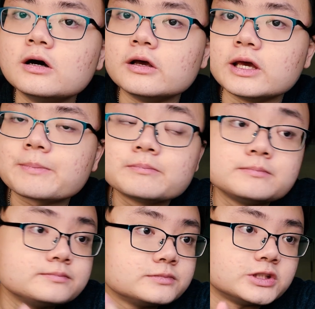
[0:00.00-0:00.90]
Yep,
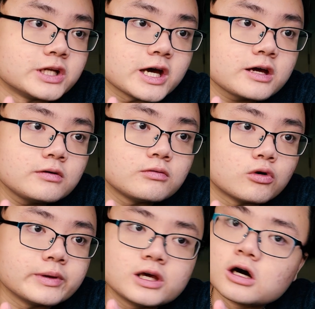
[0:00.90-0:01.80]
today we'll
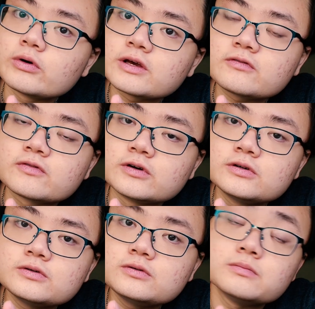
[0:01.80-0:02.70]
be going
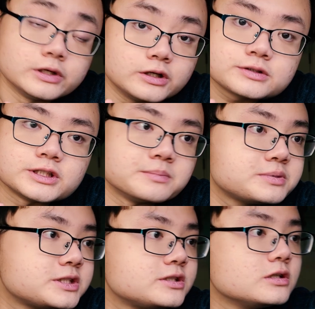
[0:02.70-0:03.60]
through ear
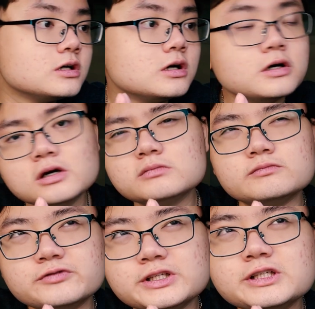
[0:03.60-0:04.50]
tips,
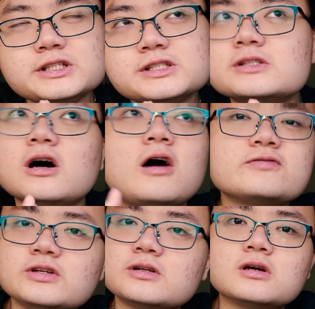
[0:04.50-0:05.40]
these
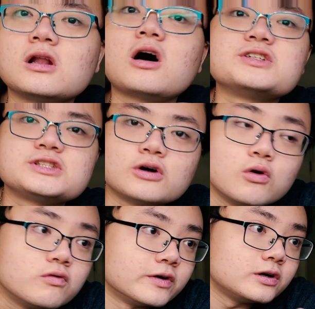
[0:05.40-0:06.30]
often glossed
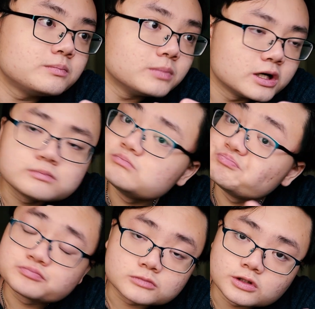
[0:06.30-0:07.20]
over but
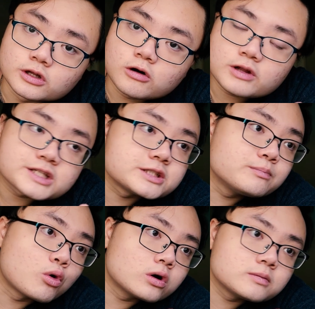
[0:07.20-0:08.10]
no less
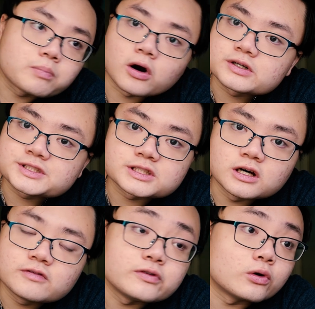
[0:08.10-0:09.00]
important parts
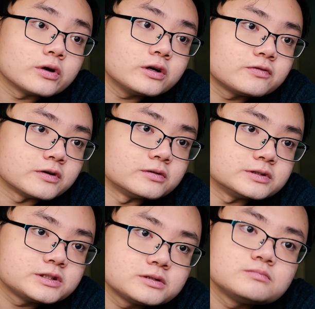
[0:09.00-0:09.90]
of your
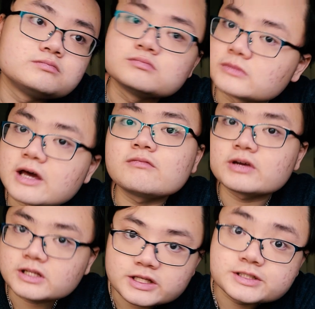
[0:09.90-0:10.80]
earphones, and
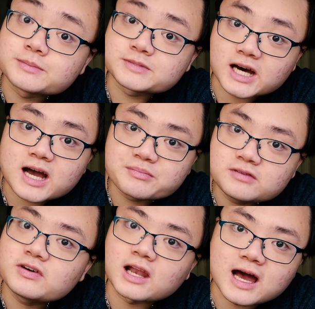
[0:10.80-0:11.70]
they need some time in
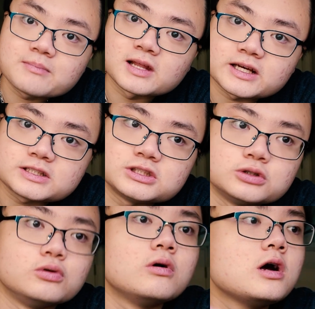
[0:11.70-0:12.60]
the limelight too.